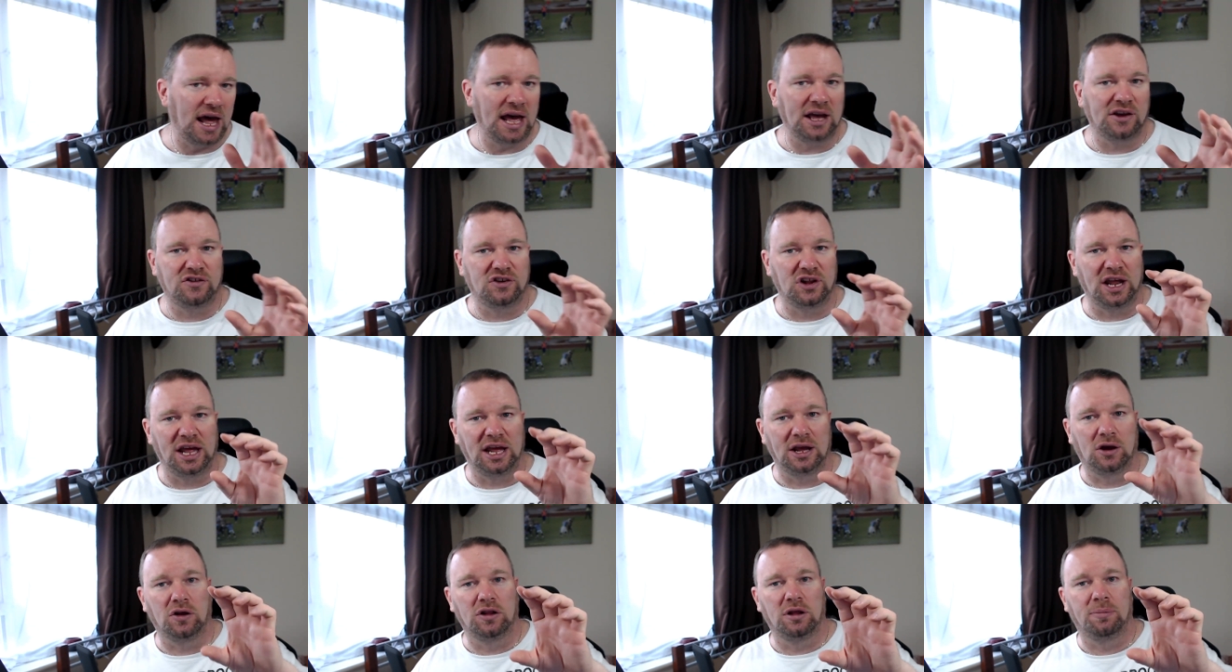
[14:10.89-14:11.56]
and
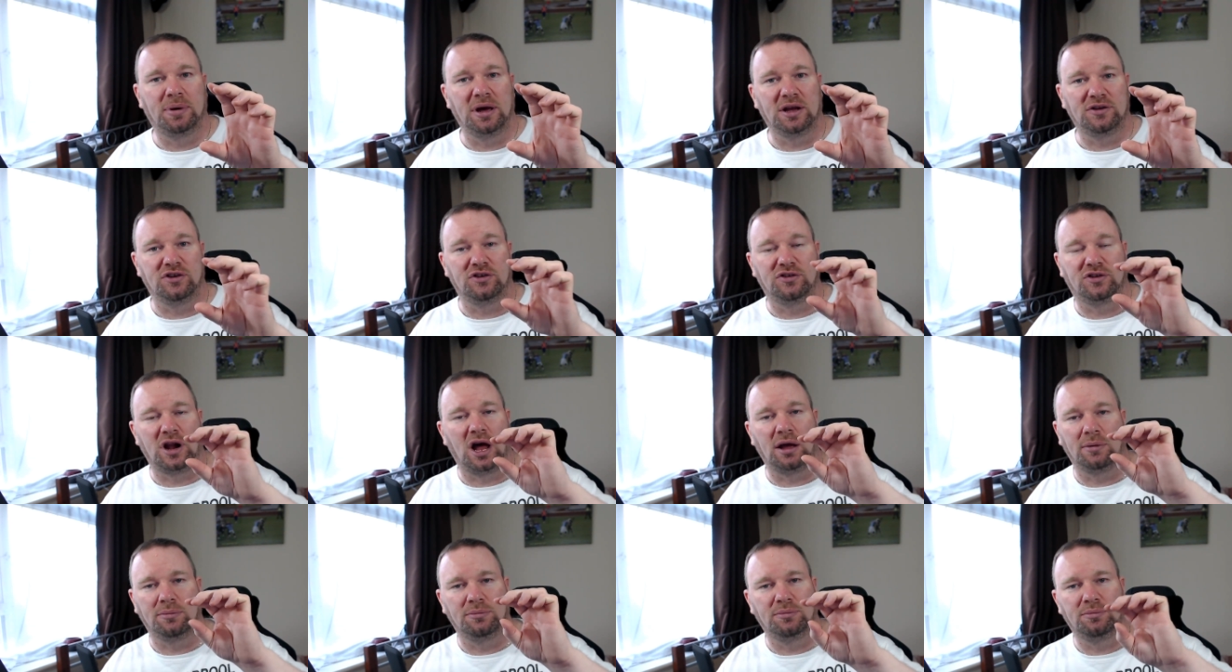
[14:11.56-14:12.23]
actually it got the picture
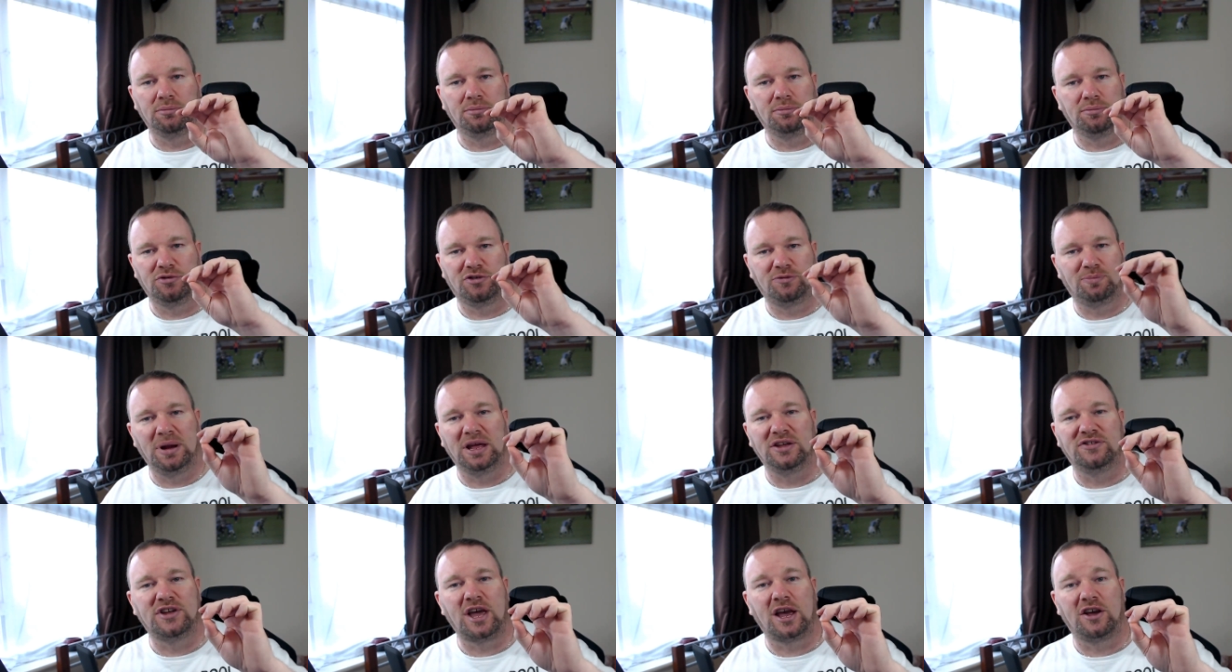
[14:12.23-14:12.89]
to like
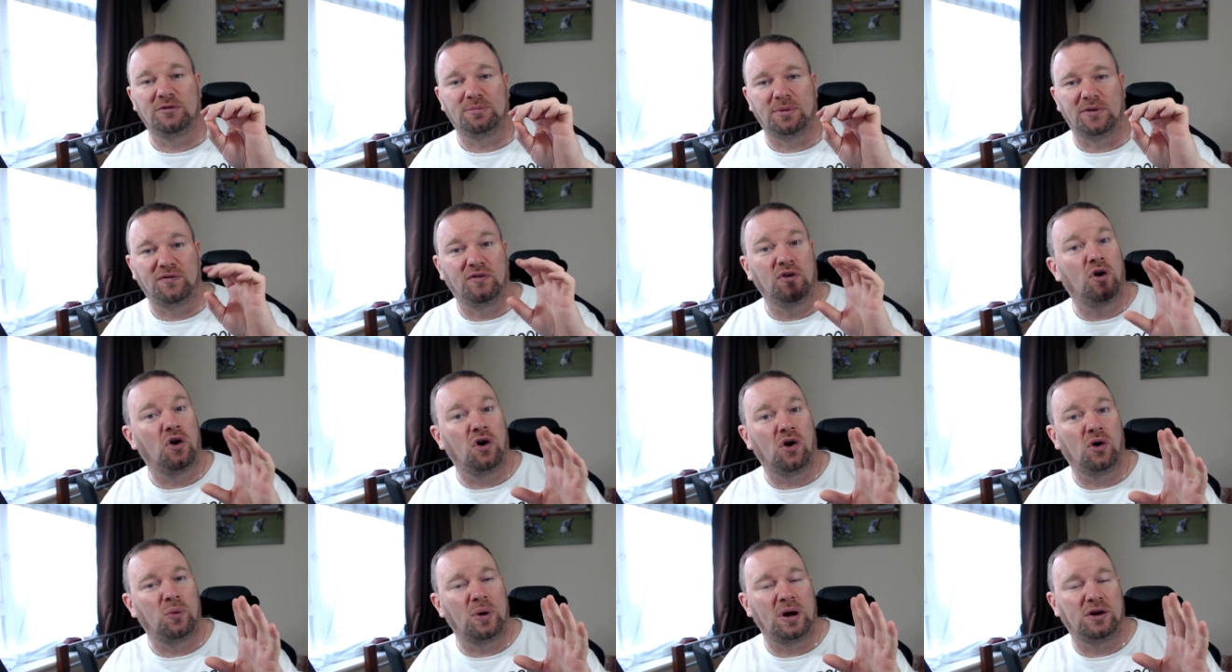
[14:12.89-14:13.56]
split seconds
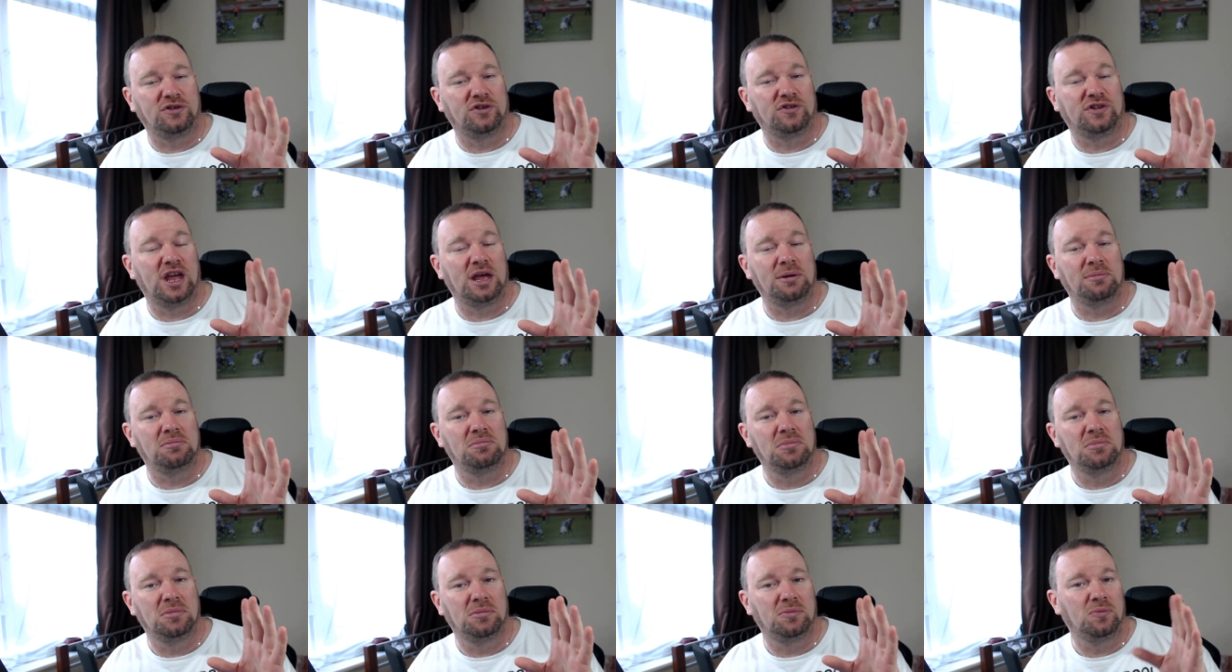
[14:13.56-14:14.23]
before, where it's just
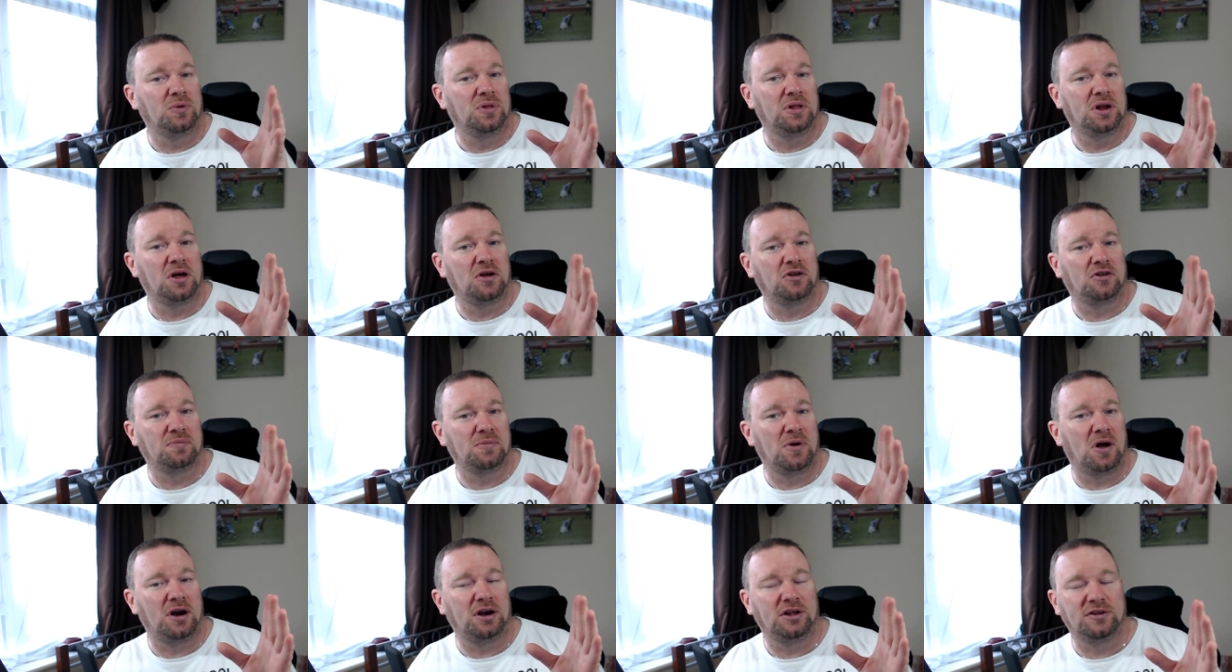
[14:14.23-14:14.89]
him with a nice
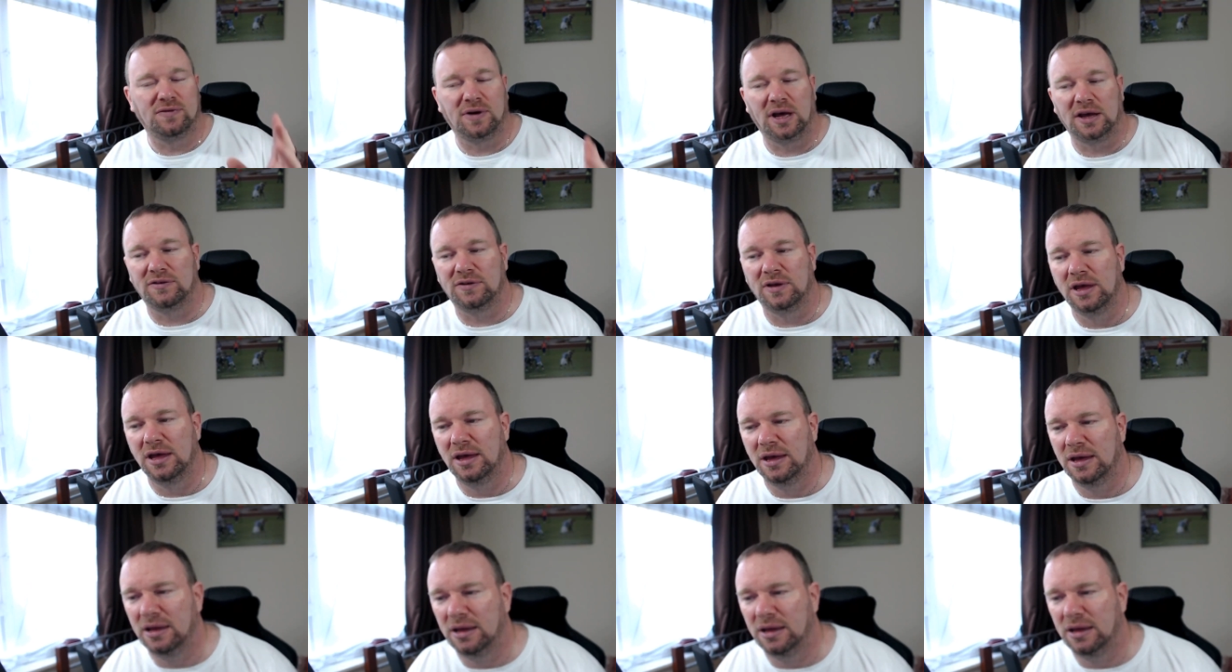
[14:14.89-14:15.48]
smile on his face.